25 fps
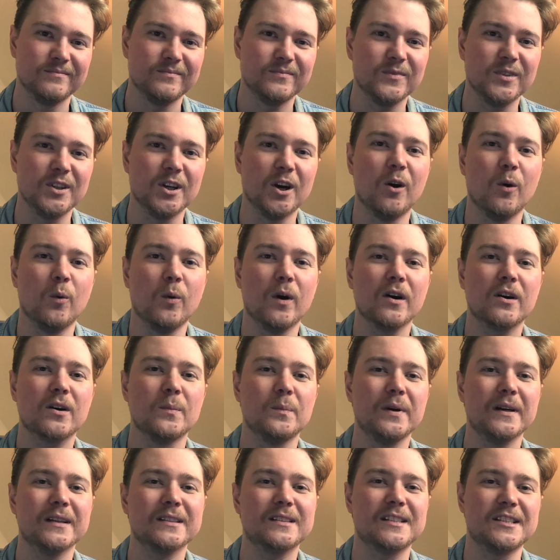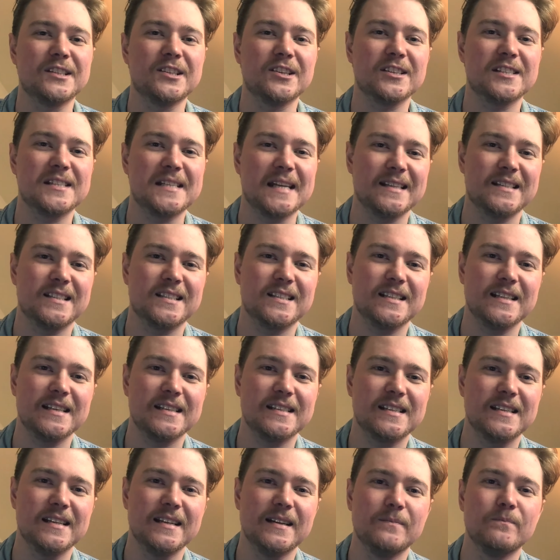Yo, welcome back to Just Dead
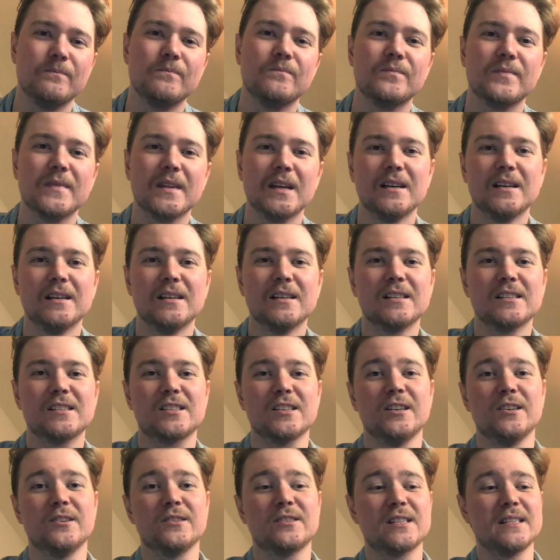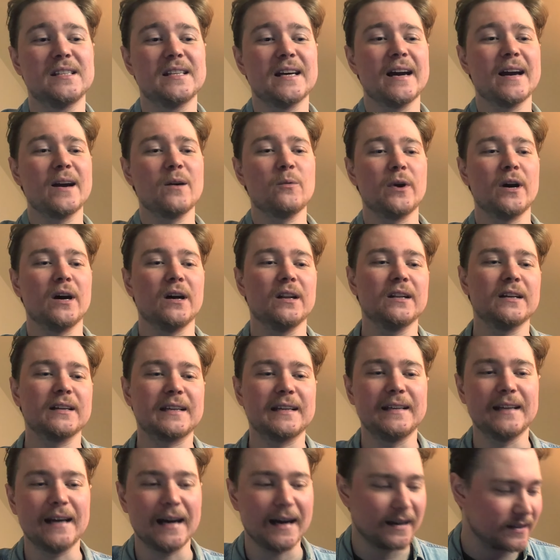Seasoning. So today we are
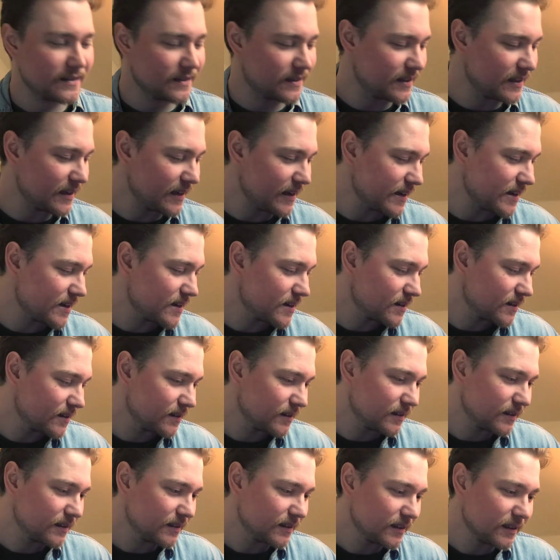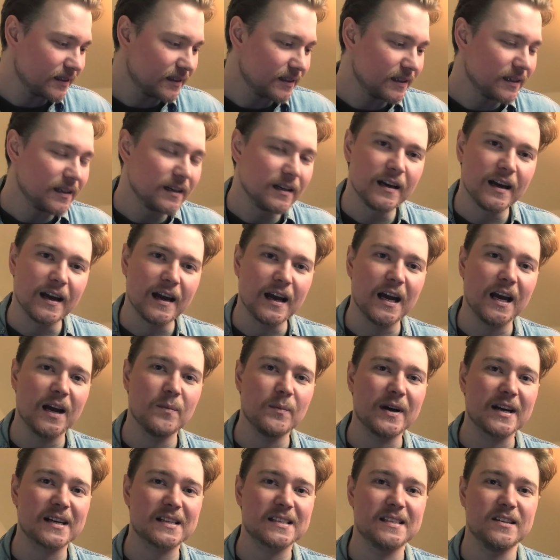looking at the Air
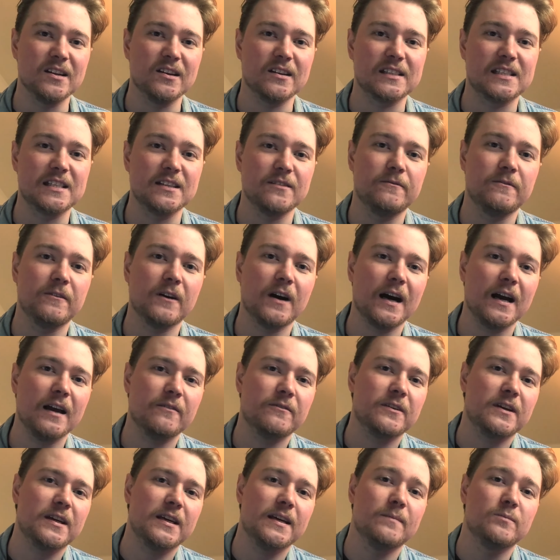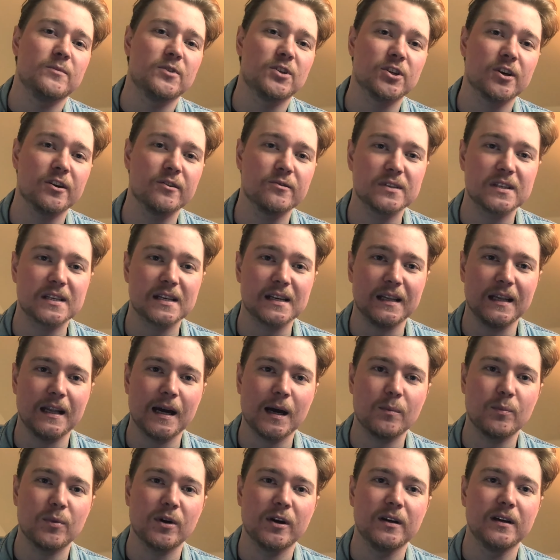Max 95 Kim Jones
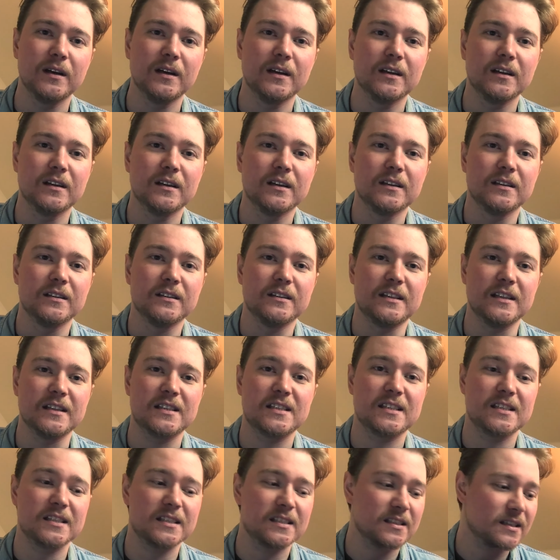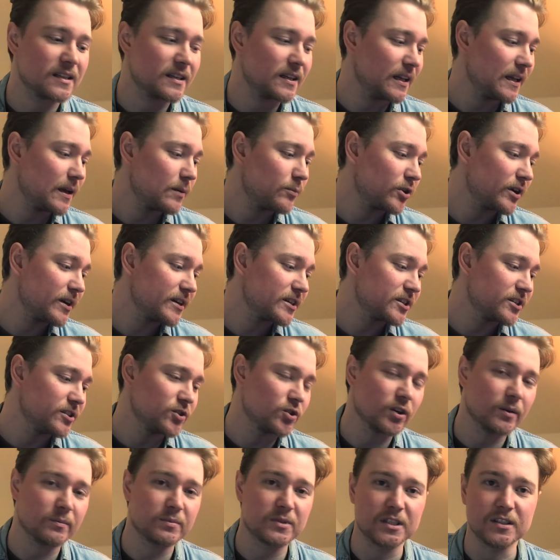collab. This collaboration
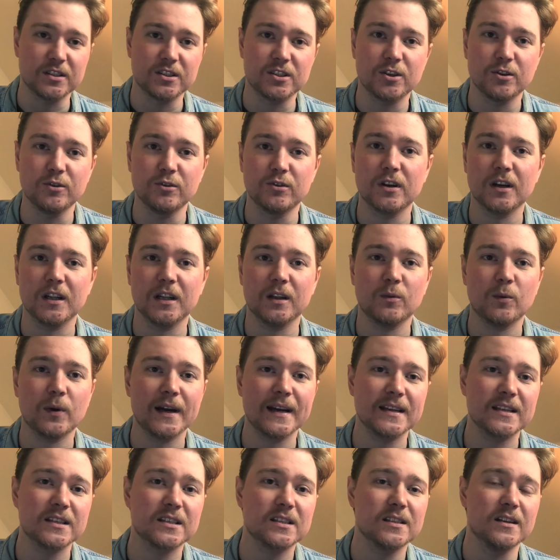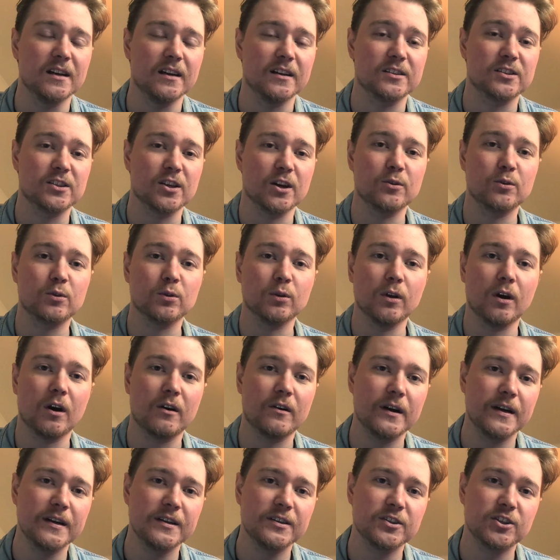dropped in two colorways, Total
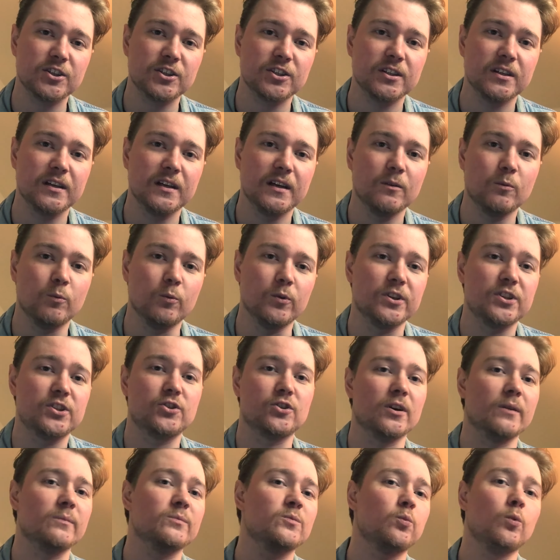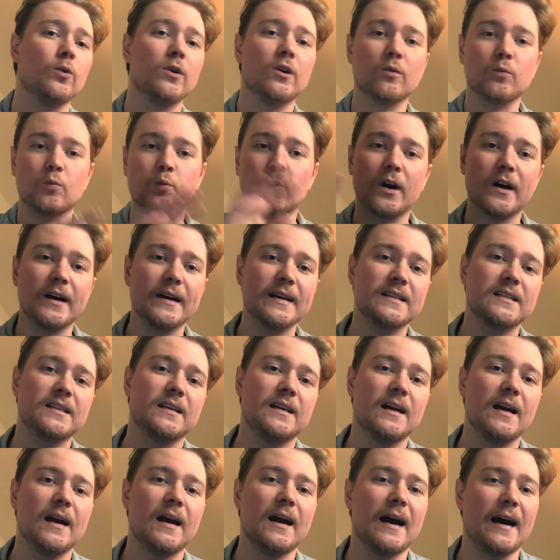Orange, which dropped worldwide,
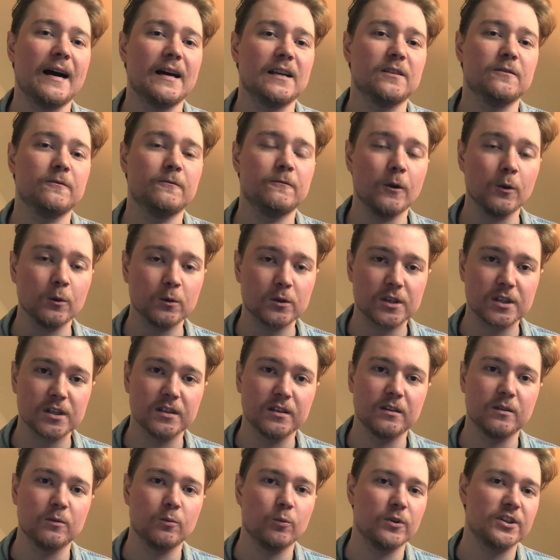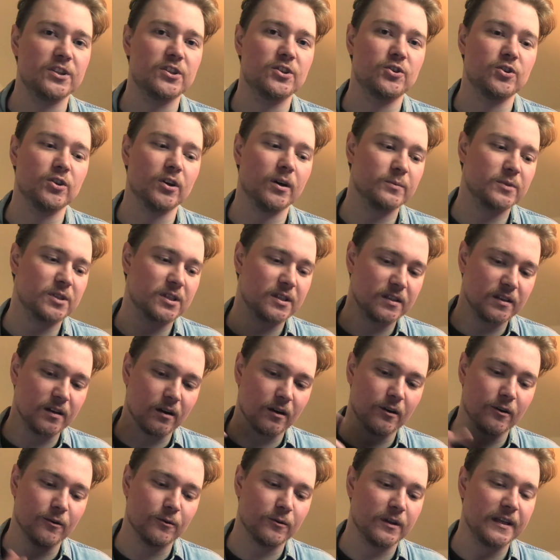and Volt, which dropped
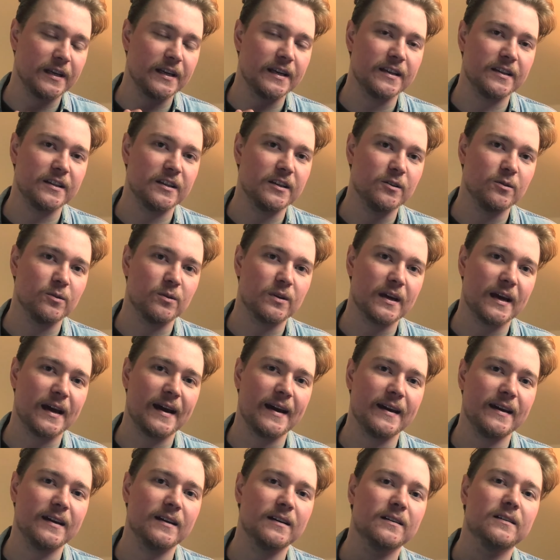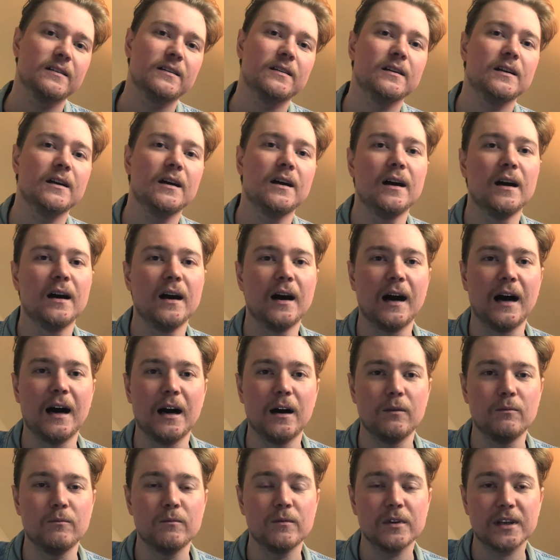only in the UK.
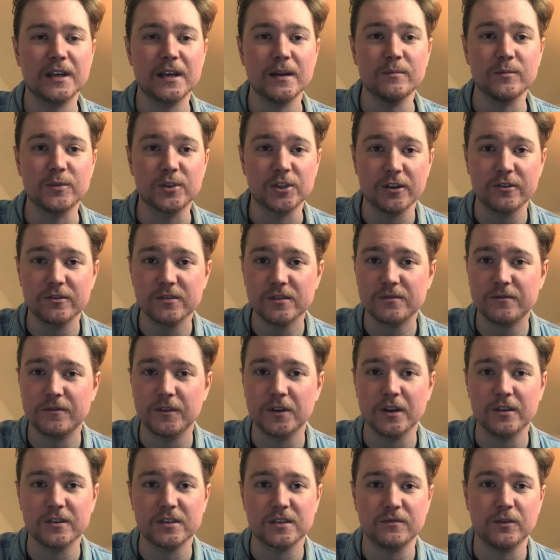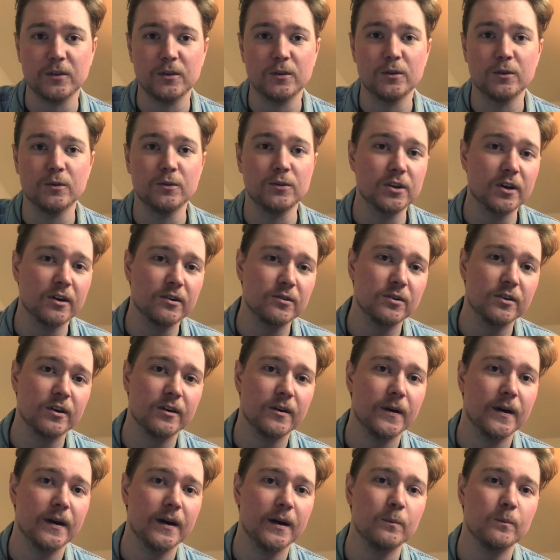Kim Jones, for those of you who don't know
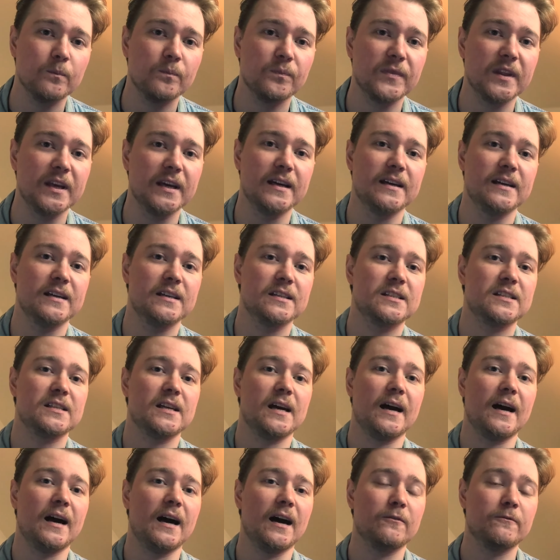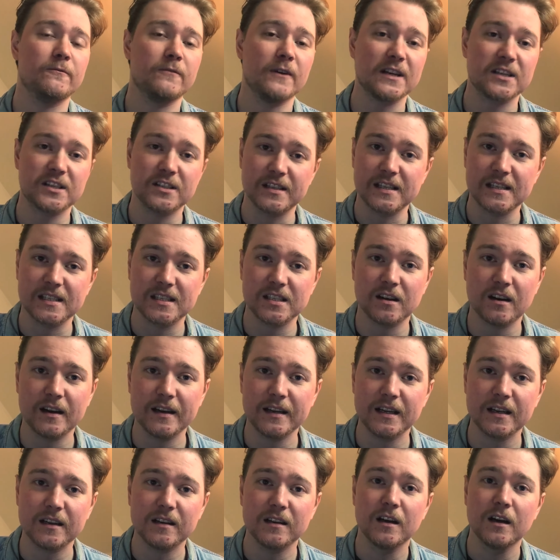him, is a fashion
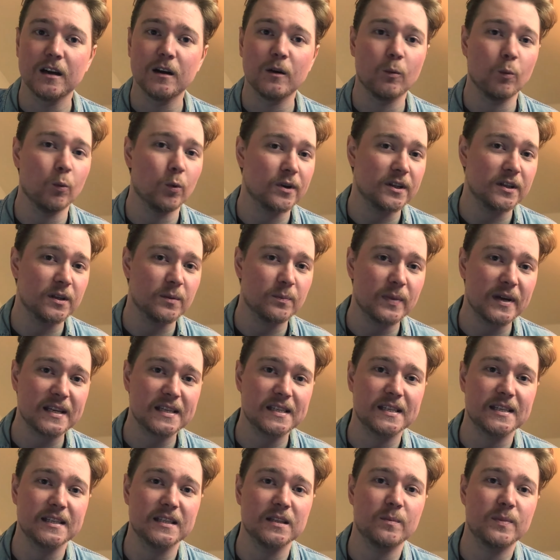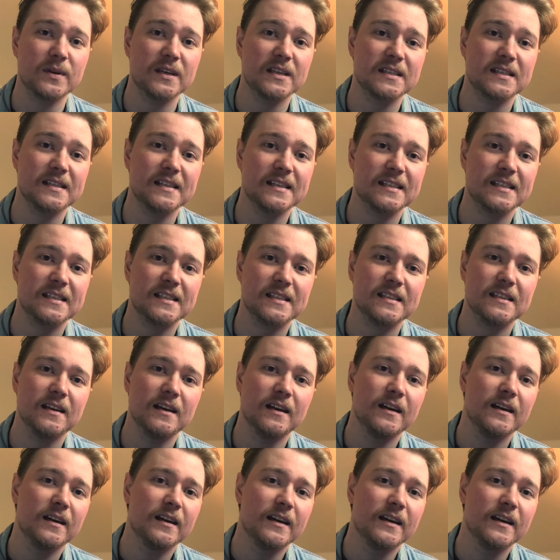designer, one of the best in the business.